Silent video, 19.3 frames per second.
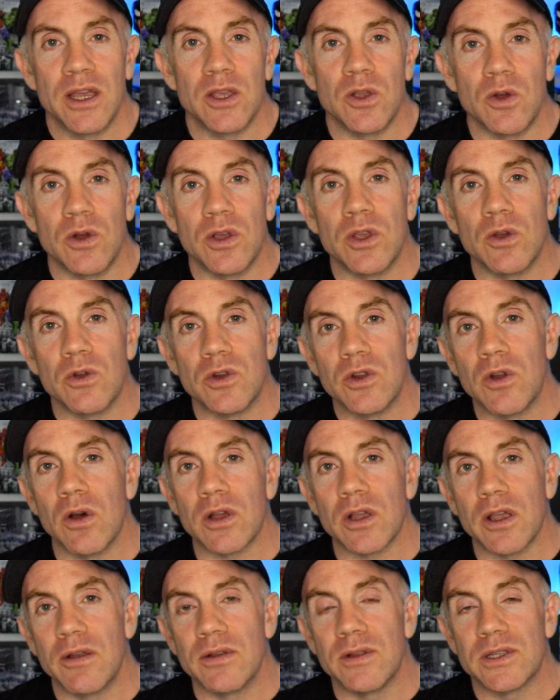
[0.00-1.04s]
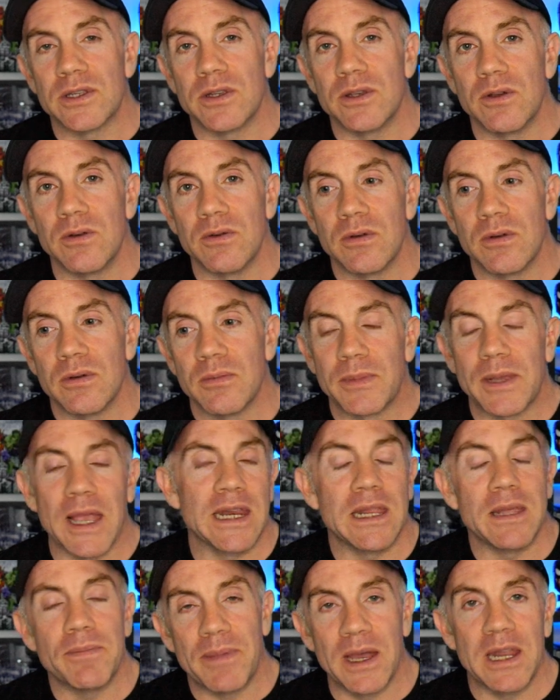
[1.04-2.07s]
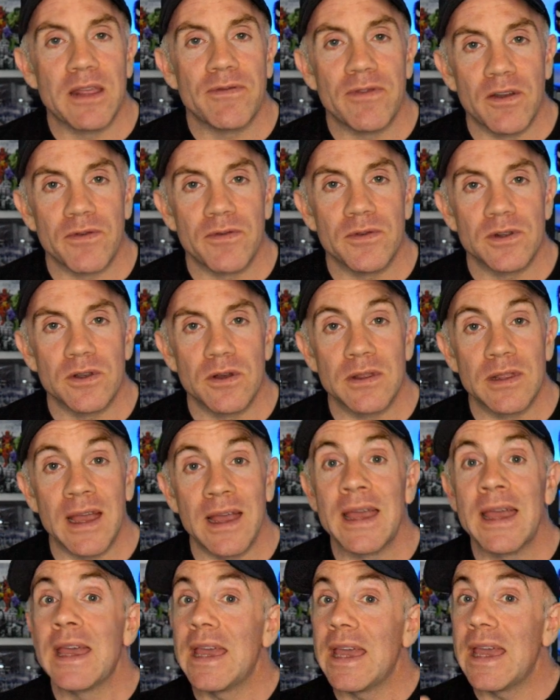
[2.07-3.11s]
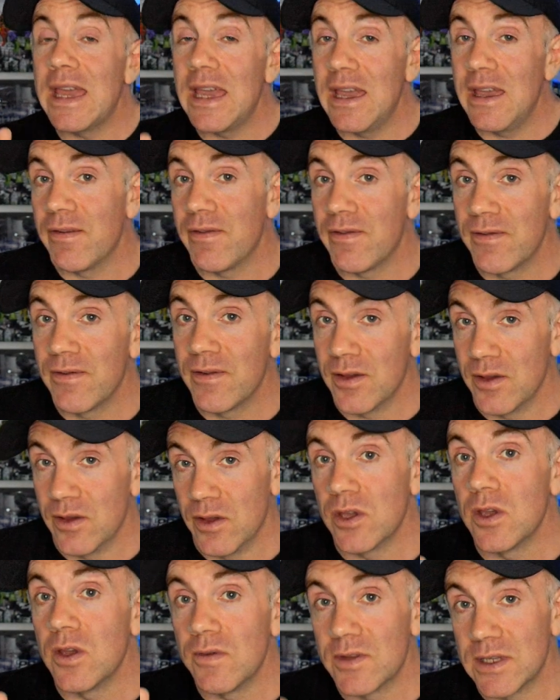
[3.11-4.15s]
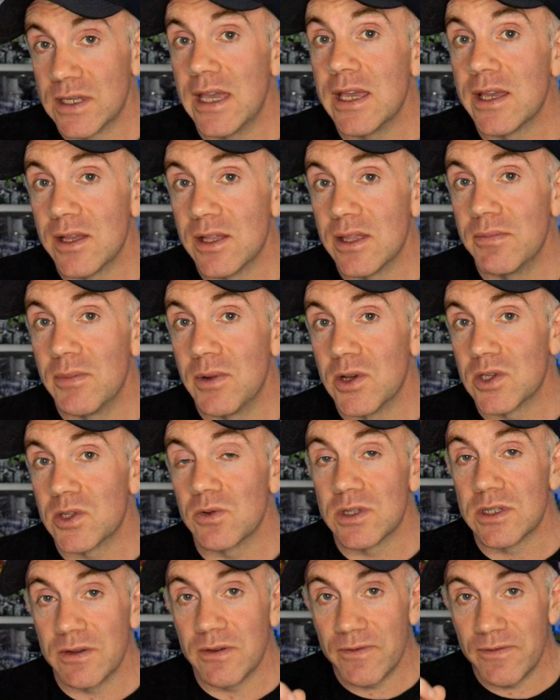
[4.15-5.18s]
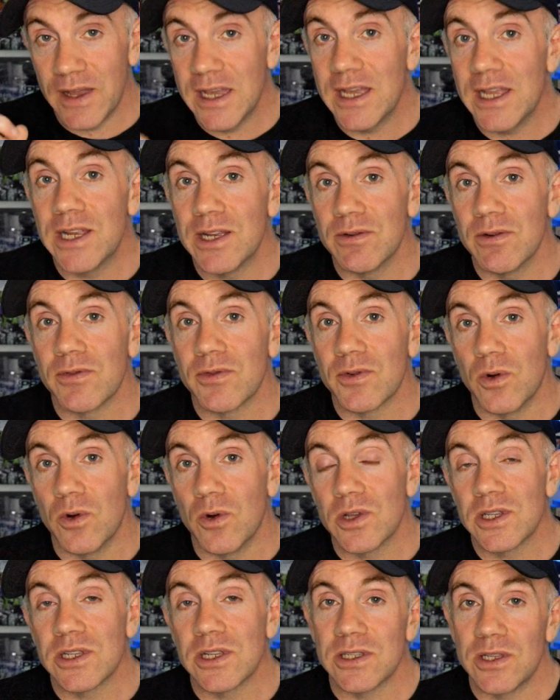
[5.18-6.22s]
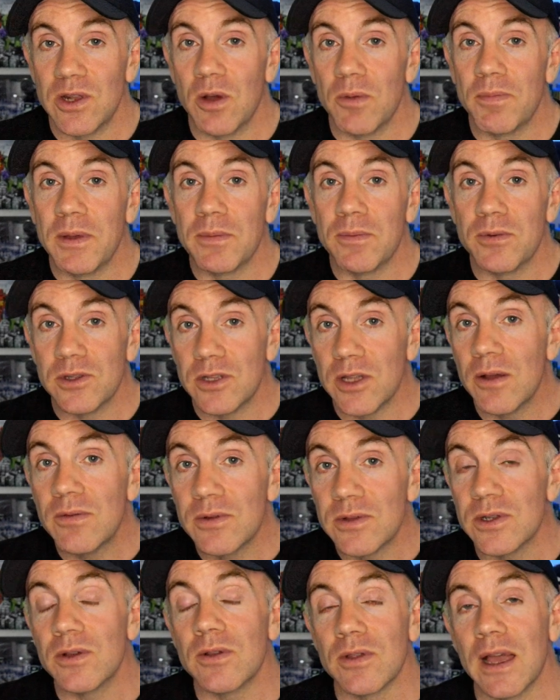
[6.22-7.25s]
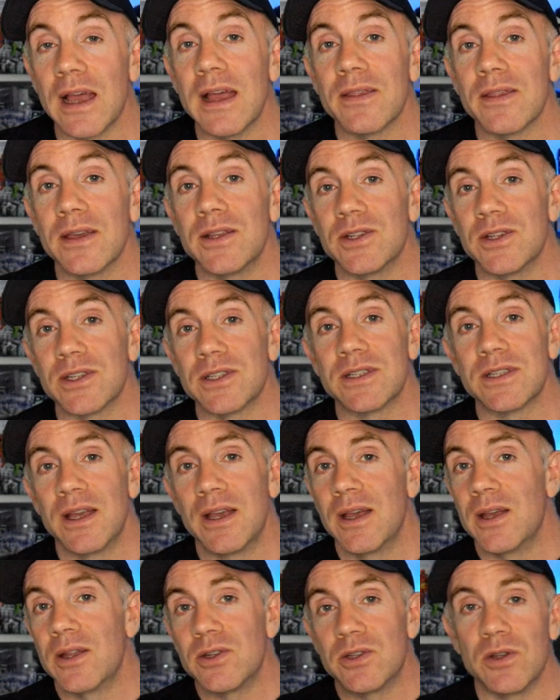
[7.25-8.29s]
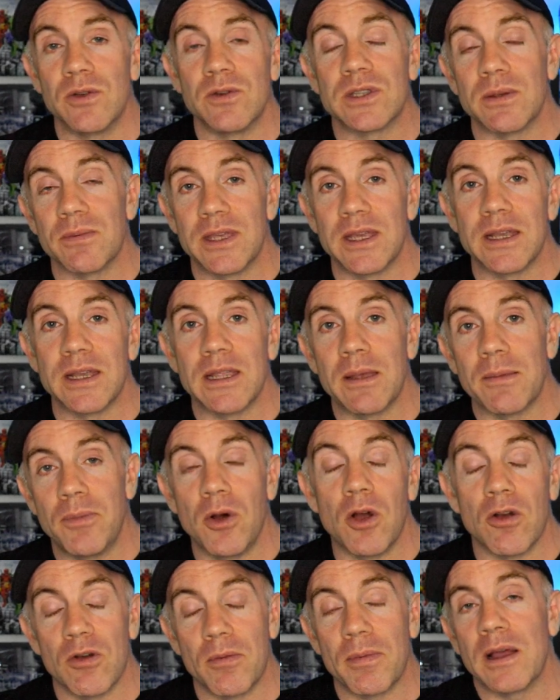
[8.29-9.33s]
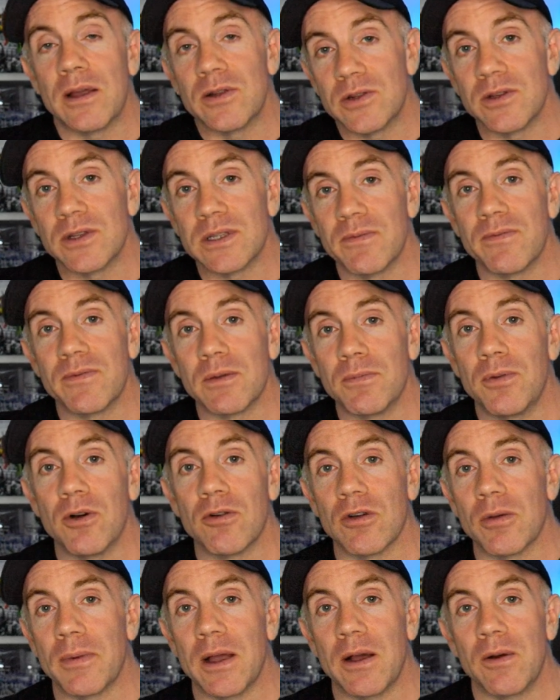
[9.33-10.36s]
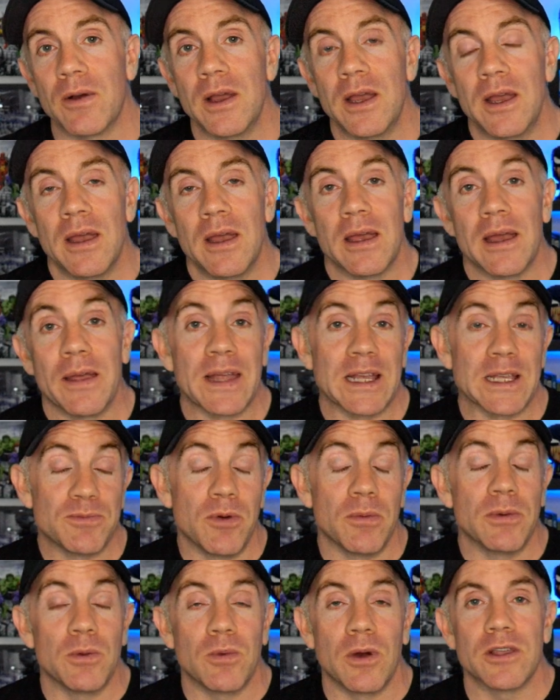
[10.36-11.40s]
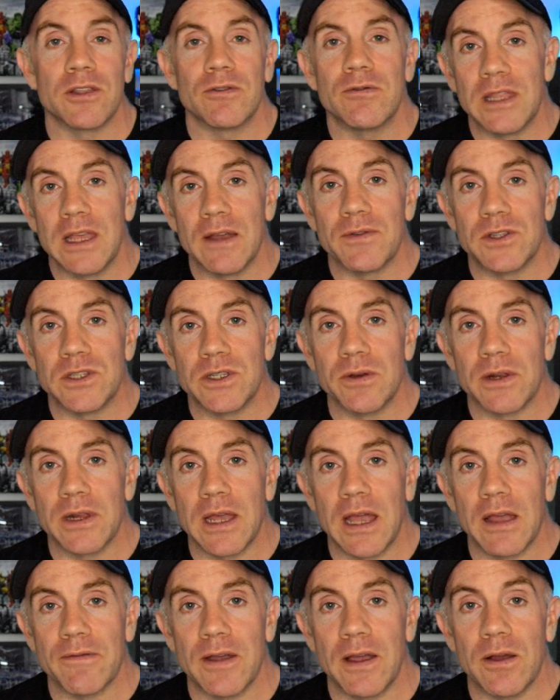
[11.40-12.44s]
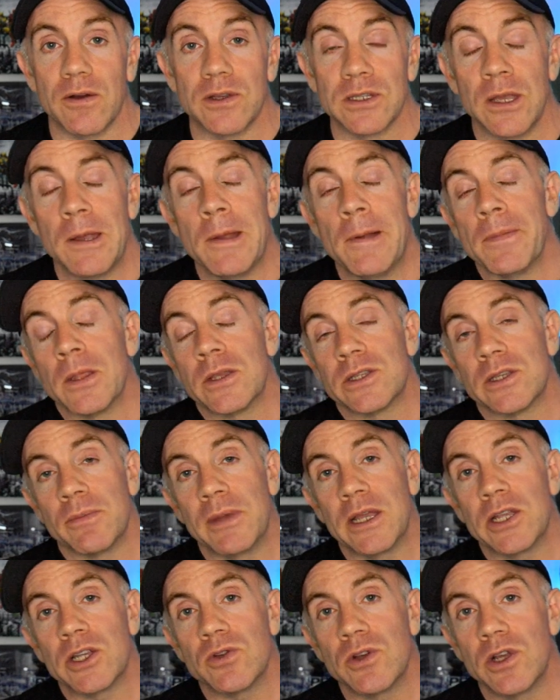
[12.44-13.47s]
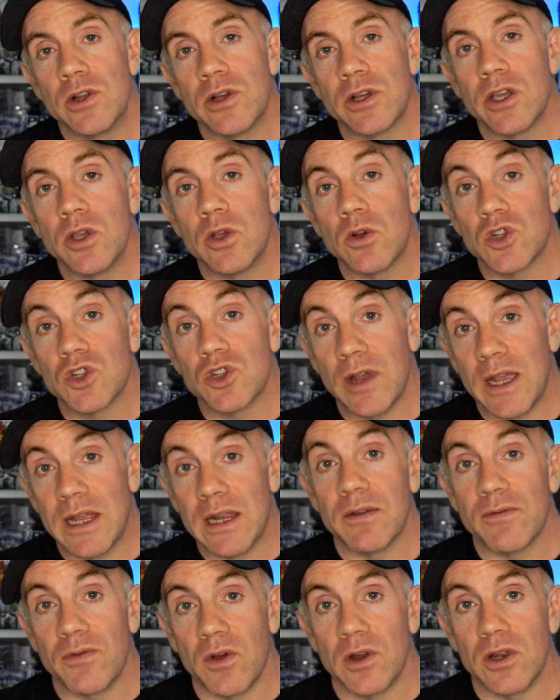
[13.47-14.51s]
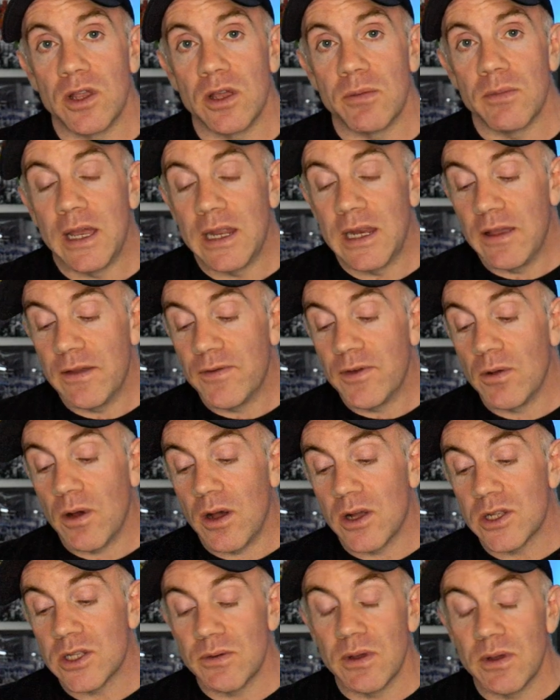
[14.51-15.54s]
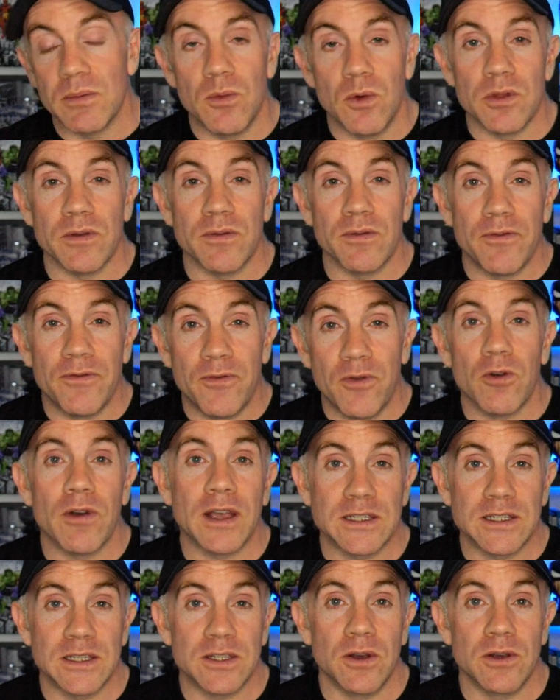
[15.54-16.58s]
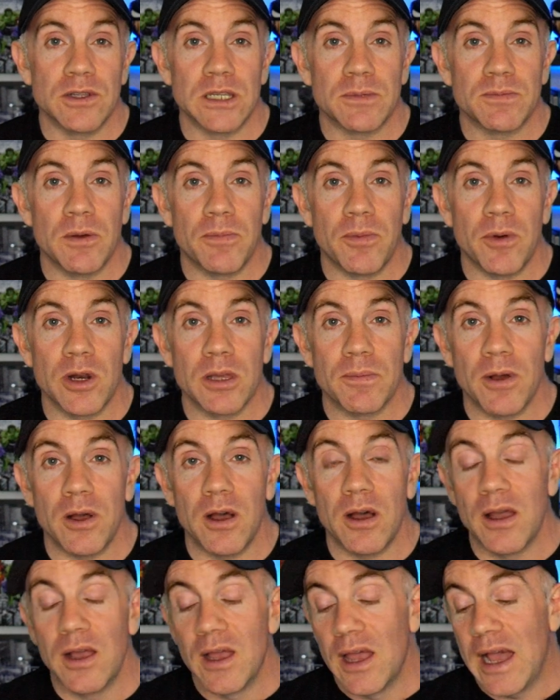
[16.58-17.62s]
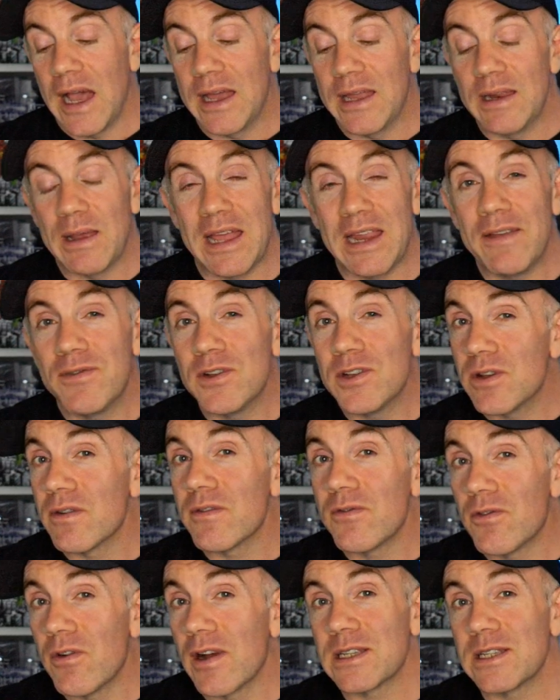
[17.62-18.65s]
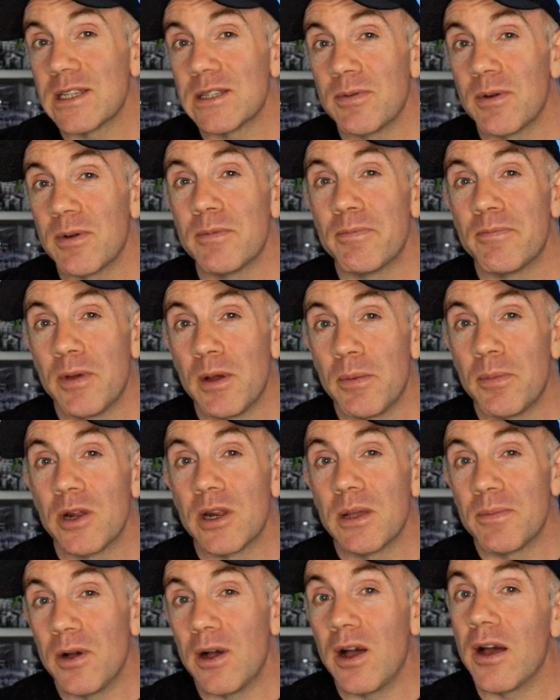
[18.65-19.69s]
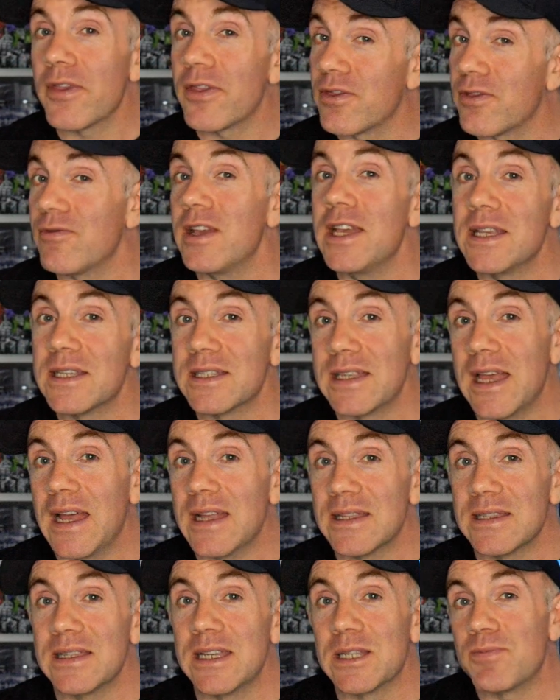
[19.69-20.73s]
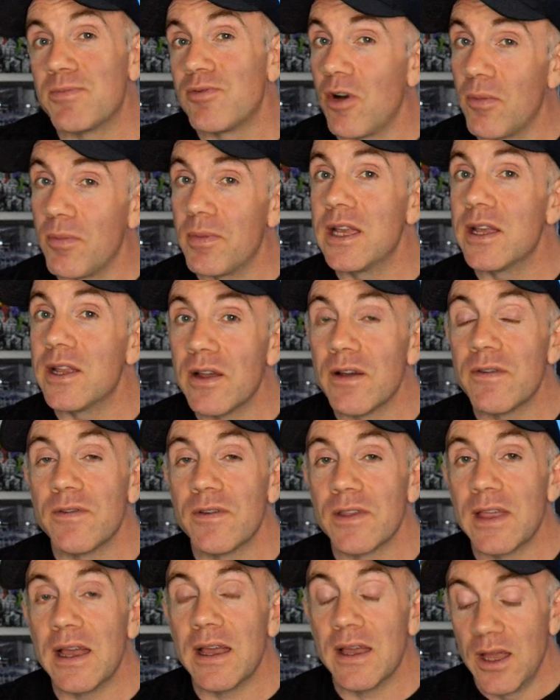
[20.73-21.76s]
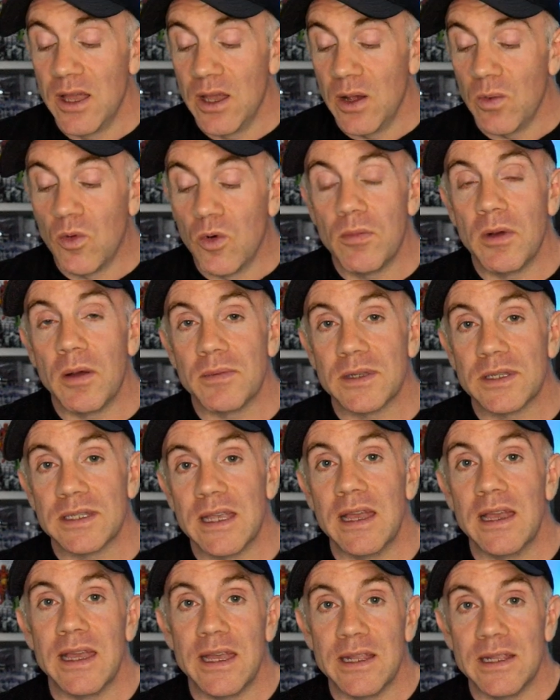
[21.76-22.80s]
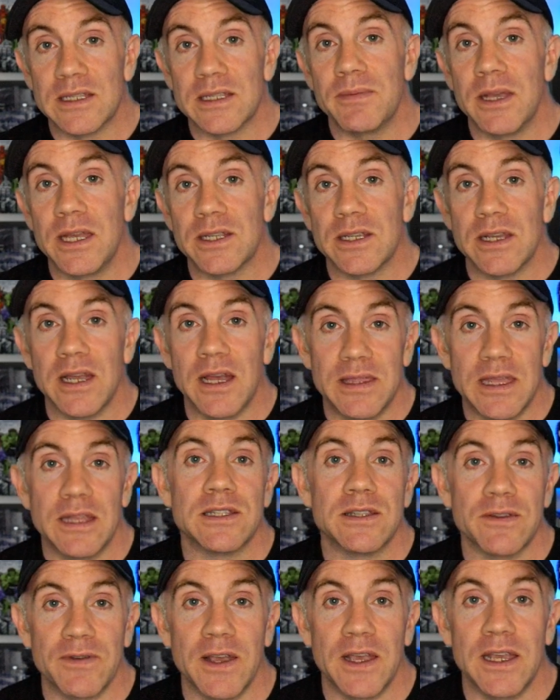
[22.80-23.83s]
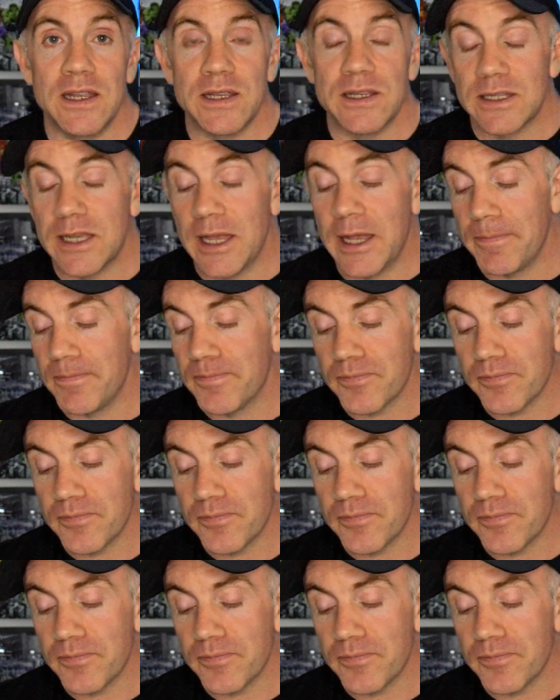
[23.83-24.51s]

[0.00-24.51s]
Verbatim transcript: You're, you're not going to get any benefit from doing that if you've taken the muscles to failure, of course, because a lot of people don't do that. They just do something and then potter about and do something and potter about, and that's probably why they're in there for two and a half hours. So make sure you look at your training volume, and if you are doing more than four exercises per body part, and, and if you're doing four exercises per, per body part, three sets is probably enough for that. Warm-up set, intermediate, and then to failure set.